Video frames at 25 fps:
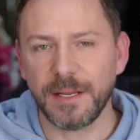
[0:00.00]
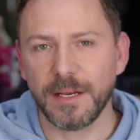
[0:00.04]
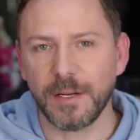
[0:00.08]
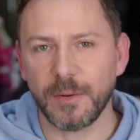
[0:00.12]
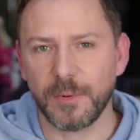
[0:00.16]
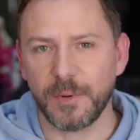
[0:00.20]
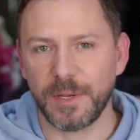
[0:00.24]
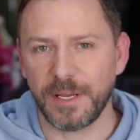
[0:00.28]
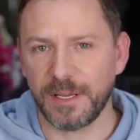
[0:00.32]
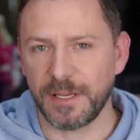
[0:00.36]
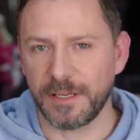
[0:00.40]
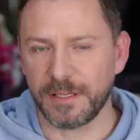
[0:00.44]

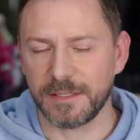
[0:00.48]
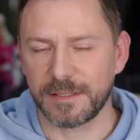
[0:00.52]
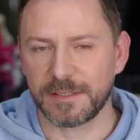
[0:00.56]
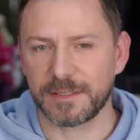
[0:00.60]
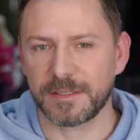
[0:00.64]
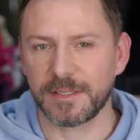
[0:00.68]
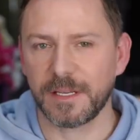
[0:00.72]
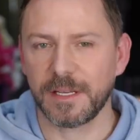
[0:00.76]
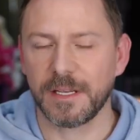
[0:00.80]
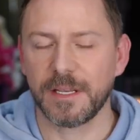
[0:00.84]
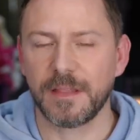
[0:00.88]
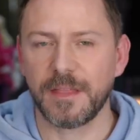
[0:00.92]

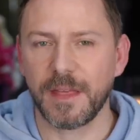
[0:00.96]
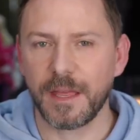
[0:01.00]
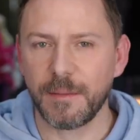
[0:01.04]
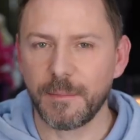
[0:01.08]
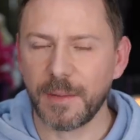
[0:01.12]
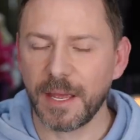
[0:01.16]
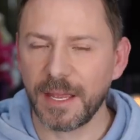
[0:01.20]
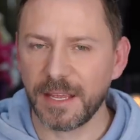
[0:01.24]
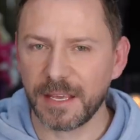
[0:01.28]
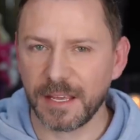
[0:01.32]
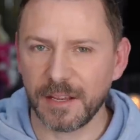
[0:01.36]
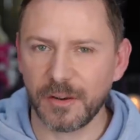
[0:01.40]
Louise, they
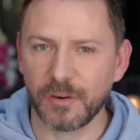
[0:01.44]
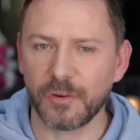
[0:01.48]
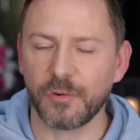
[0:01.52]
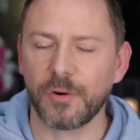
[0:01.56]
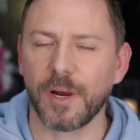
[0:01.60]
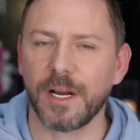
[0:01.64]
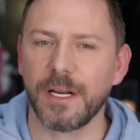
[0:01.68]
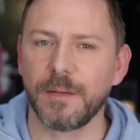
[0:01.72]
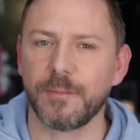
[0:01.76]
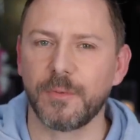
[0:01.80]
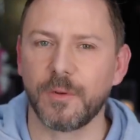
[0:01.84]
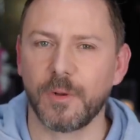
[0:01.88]
make
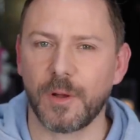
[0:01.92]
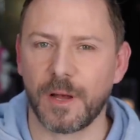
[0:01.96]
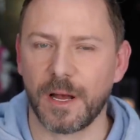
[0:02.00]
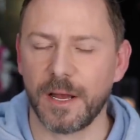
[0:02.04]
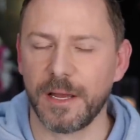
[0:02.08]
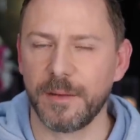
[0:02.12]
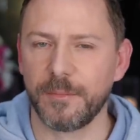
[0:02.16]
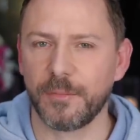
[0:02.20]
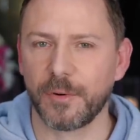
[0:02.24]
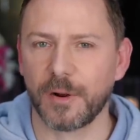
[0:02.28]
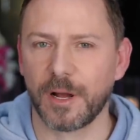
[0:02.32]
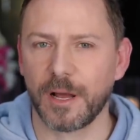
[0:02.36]
incredible
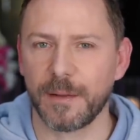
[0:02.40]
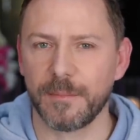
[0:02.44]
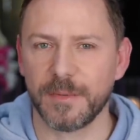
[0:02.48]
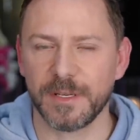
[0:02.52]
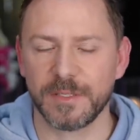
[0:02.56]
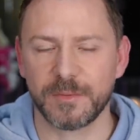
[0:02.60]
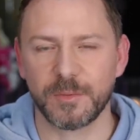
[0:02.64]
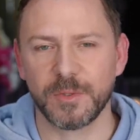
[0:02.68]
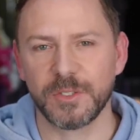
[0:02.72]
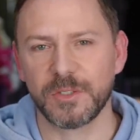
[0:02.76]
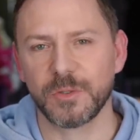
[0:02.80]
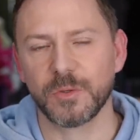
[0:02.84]
eye
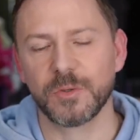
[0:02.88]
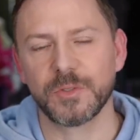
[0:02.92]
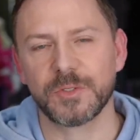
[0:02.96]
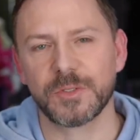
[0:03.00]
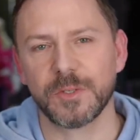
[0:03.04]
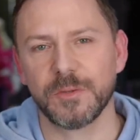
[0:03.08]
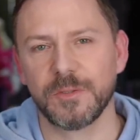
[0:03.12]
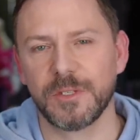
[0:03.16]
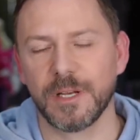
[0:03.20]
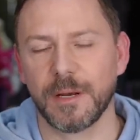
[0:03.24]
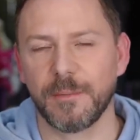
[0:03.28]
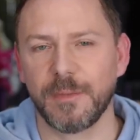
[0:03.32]
primers, which
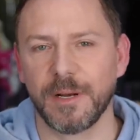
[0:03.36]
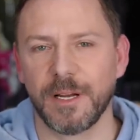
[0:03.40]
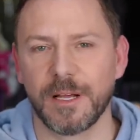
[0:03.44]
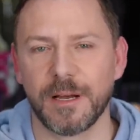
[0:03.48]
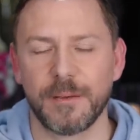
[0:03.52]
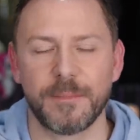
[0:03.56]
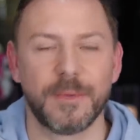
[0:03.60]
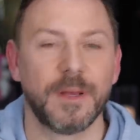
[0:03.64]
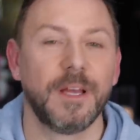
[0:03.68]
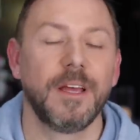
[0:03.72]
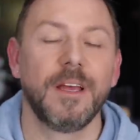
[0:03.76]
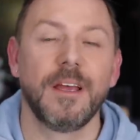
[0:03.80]
also double
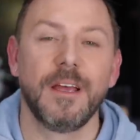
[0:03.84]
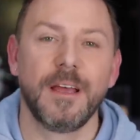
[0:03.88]
up